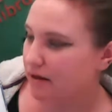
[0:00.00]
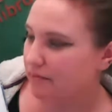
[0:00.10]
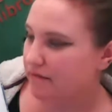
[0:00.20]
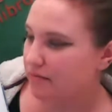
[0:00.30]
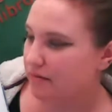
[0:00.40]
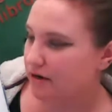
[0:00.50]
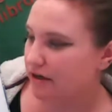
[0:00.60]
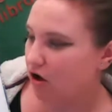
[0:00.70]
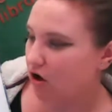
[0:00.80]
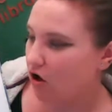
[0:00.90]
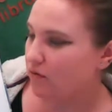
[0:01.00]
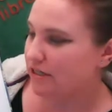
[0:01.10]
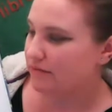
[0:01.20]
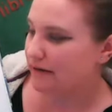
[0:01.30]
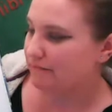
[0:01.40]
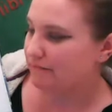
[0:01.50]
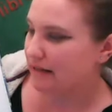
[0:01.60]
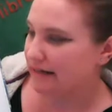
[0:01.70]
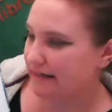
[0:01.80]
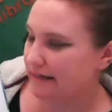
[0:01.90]
Baba Brenya always made
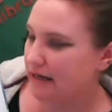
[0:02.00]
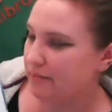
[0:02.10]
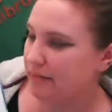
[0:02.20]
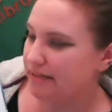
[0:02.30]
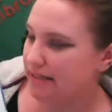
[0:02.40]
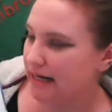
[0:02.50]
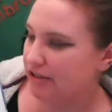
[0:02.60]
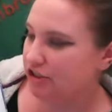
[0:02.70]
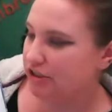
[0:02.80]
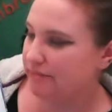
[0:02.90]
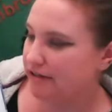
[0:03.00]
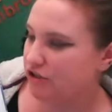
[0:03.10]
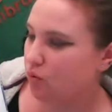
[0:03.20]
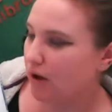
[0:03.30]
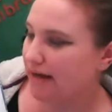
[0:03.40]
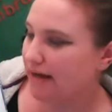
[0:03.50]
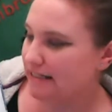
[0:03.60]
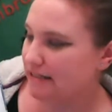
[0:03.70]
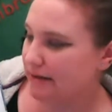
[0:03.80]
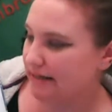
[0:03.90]
plenty, but tonight she made twice
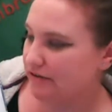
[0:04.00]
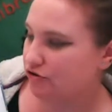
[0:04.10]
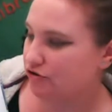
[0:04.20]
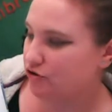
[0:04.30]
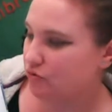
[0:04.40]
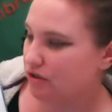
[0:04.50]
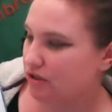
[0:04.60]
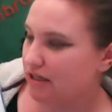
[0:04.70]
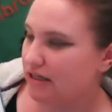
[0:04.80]
as many as usual.